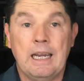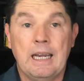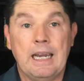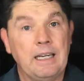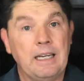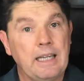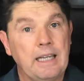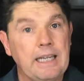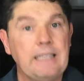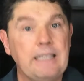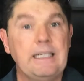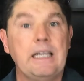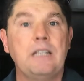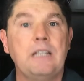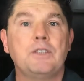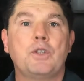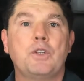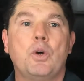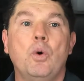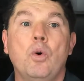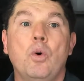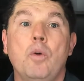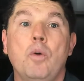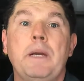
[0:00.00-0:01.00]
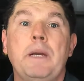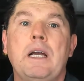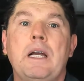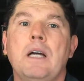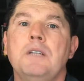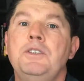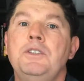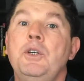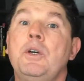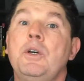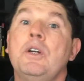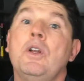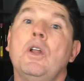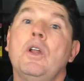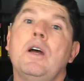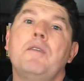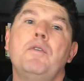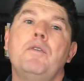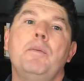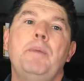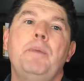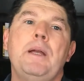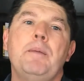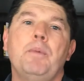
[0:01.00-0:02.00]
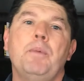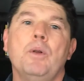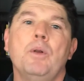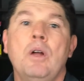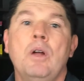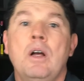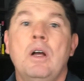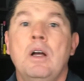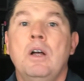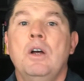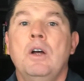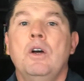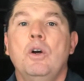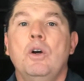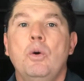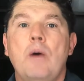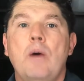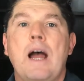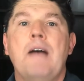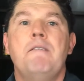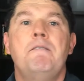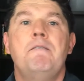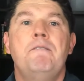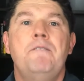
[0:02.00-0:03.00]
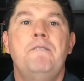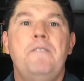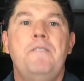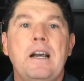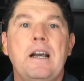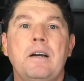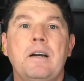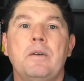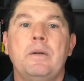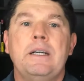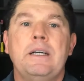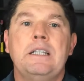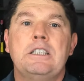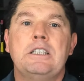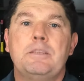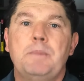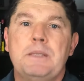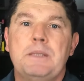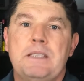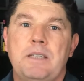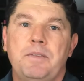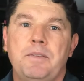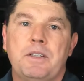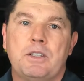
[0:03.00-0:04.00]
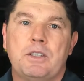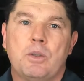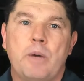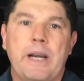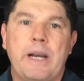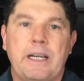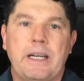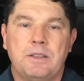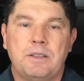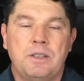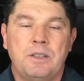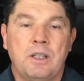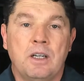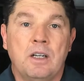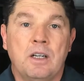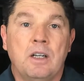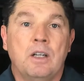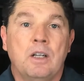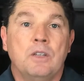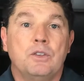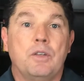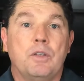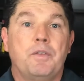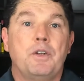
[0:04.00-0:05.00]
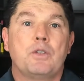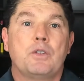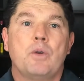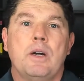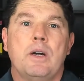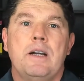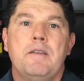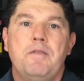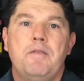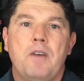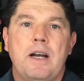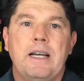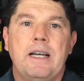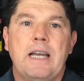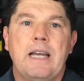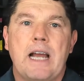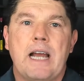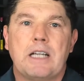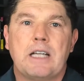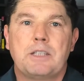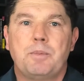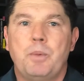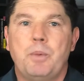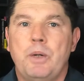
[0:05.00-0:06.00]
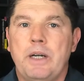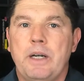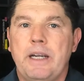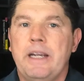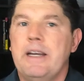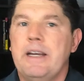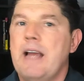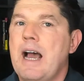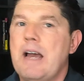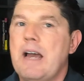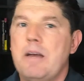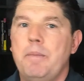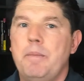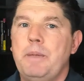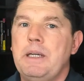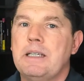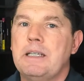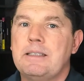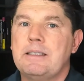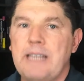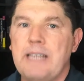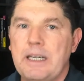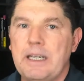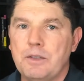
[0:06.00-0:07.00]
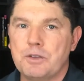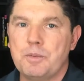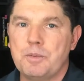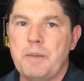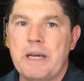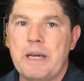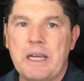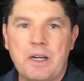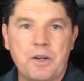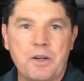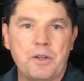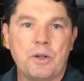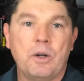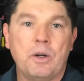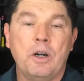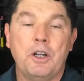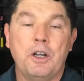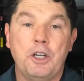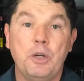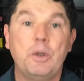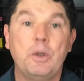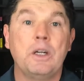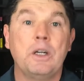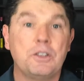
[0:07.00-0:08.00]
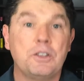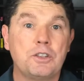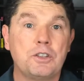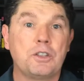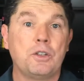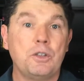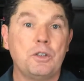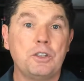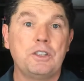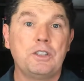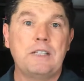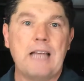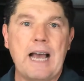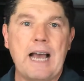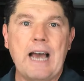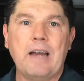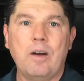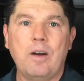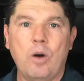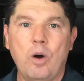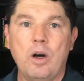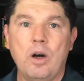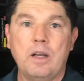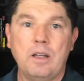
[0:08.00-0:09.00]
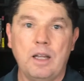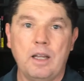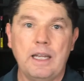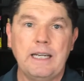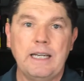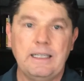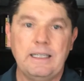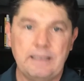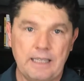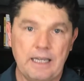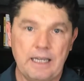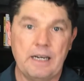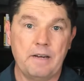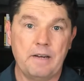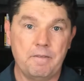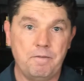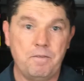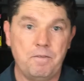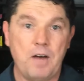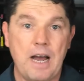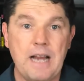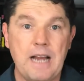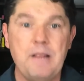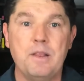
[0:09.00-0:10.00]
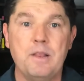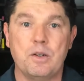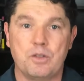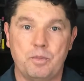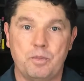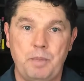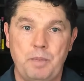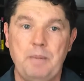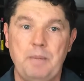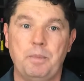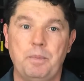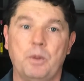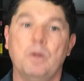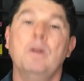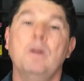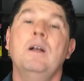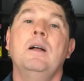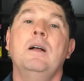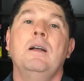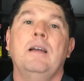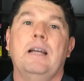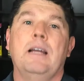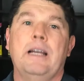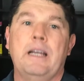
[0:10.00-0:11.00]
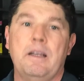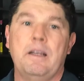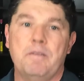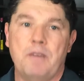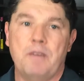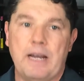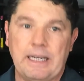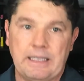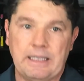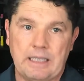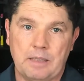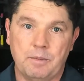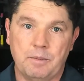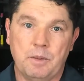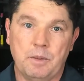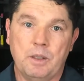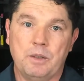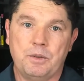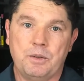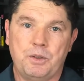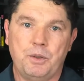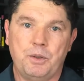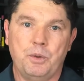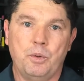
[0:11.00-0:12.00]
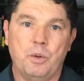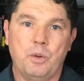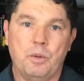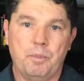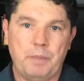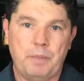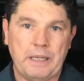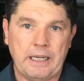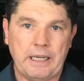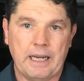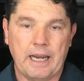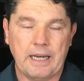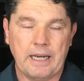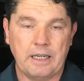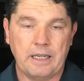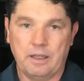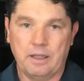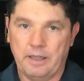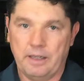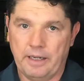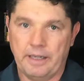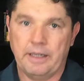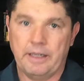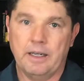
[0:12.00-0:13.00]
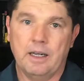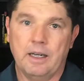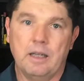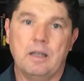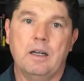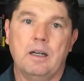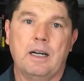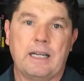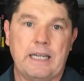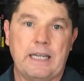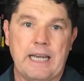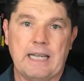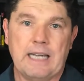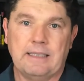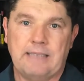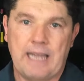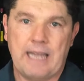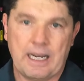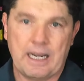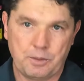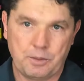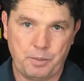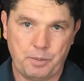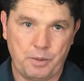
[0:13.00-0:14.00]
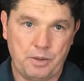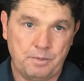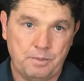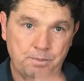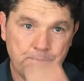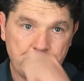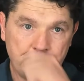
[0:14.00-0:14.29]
And LinkedIn is cool because you can look for people who have very specific traits. So if you're trying to find an expert in how to be a sales manager, you can search that on LinkedIn and find those people and invite them to be a, a, uh, a guest expert.